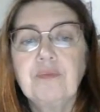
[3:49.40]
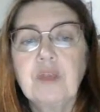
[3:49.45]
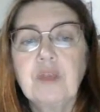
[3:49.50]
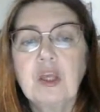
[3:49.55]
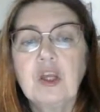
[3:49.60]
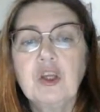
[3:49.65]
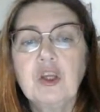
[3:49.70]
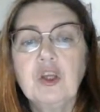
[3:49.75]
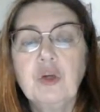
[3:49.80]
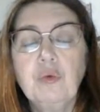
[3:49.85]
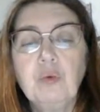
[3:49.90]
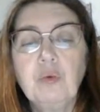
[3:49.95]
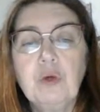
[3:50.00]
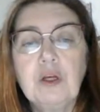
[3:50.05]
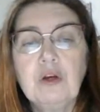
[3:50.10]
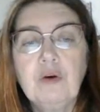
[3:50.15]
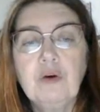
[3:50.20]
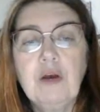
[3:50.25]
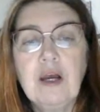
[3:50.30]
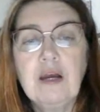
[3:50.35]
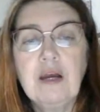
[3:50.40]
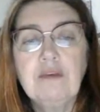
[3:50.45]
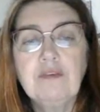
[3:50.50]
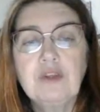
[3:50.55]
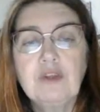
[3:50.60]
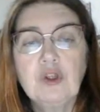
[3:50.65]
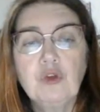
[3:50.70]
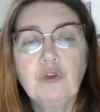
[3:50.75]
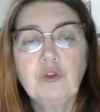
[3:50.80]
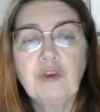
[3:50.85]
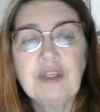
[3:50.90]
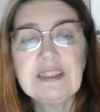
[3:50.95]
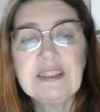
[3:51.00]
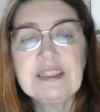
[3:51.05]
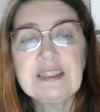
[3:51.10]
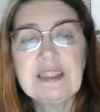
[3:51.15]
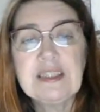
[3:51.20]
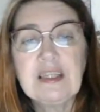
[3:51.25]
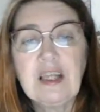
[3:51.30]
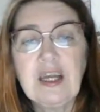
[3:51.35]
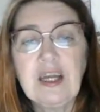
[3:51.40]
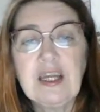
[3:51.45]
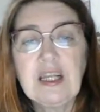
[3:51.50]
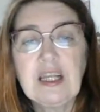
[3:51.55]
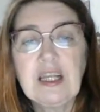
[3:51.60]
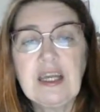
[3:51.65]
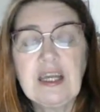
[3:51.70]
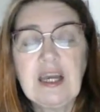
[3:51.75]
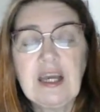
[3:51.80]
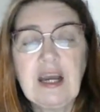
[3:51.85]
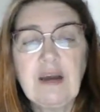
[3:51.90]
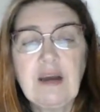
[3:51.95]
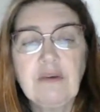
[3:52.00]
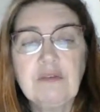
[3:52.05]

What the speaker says: you will have to rinse it lightly.